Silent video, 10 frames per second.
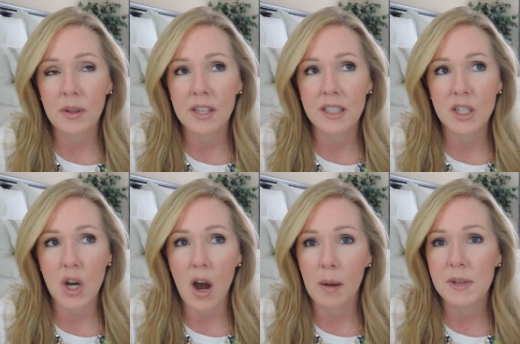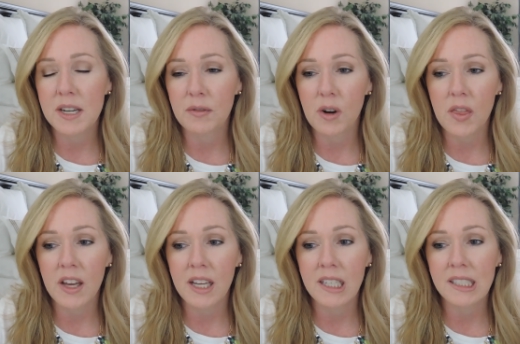with his job and different
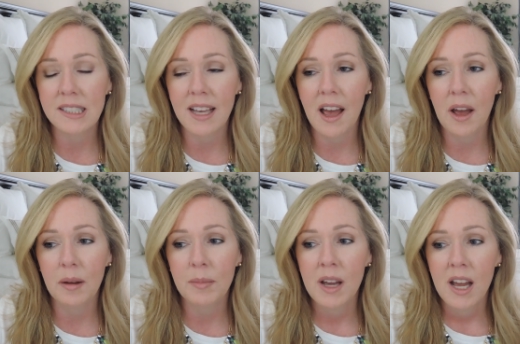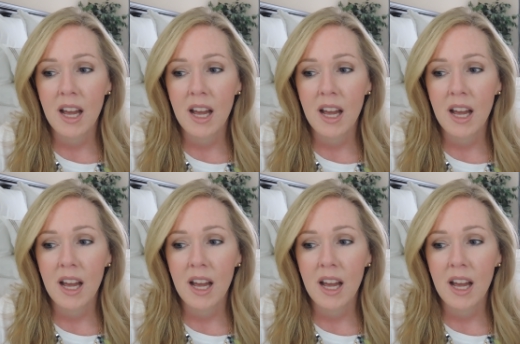things, um,